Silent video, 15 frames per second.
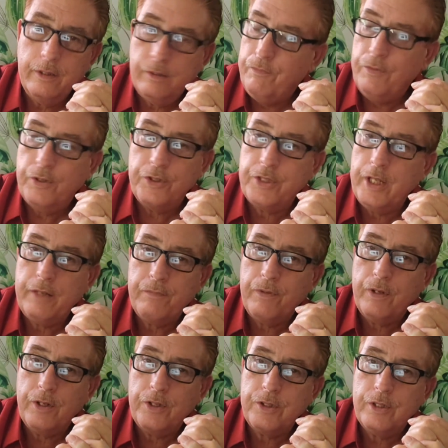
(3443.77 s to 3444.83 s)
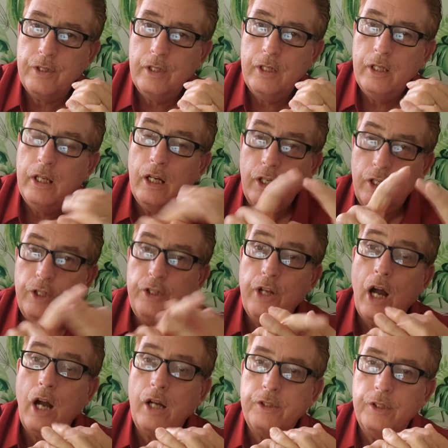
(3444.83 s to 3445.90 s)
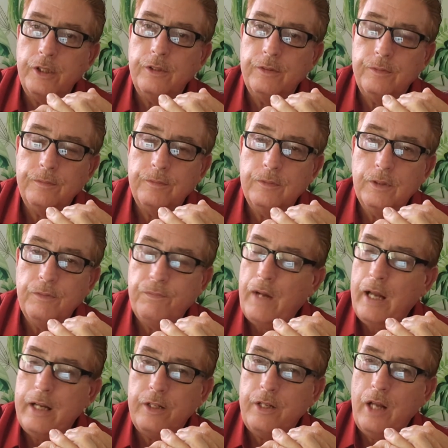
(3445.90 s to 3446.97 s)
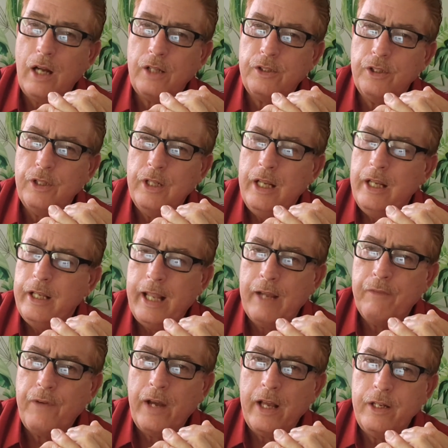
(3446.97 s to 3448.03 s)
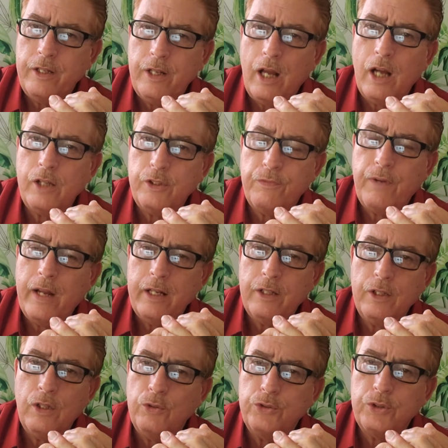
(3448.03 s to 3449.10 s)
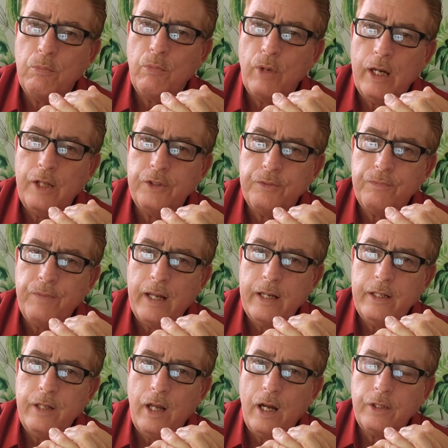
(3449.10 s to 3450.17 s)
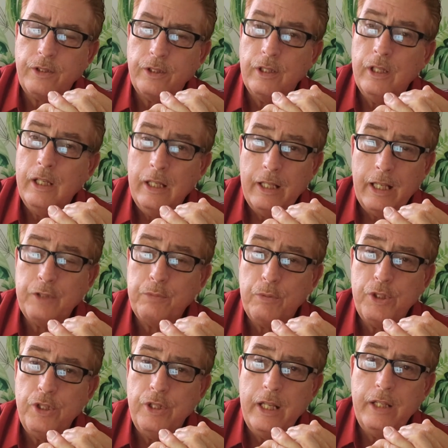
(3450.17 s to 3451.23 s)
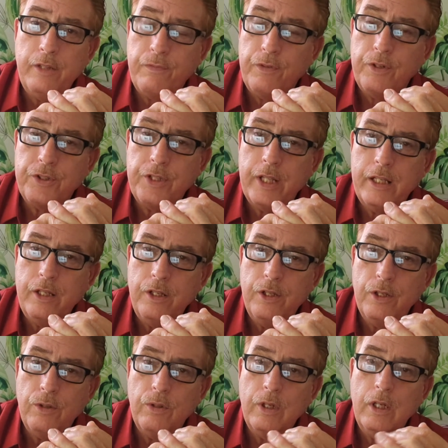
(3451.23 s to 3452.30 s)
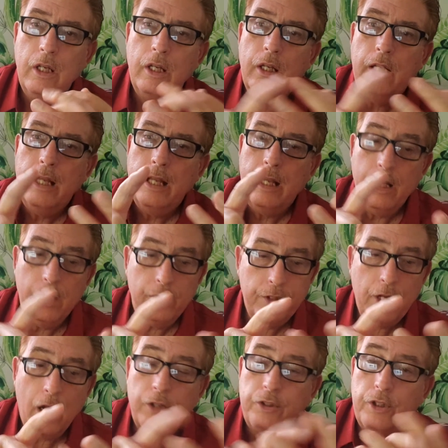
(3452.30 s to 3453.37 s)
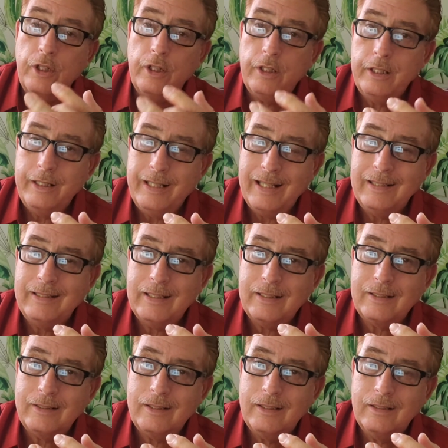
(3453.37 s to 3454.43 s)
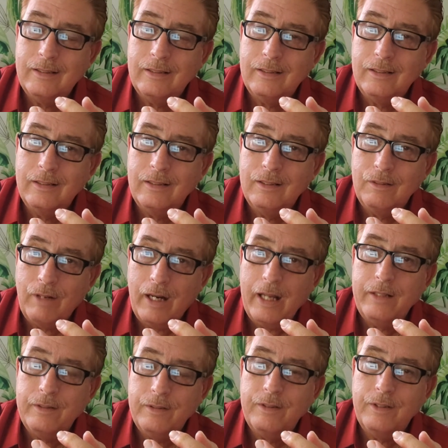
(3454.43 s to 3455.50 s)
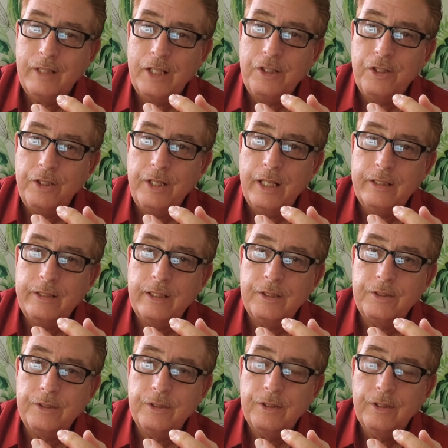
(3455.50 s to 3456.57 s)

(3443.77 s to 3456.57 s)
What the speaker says: First thing first. A good doctor. Find a doctor. Can't find a doctor, go somewhere else and find a doctor. That's what you need. The first thing you do. Doctor, dentist, right? Get you a dentist.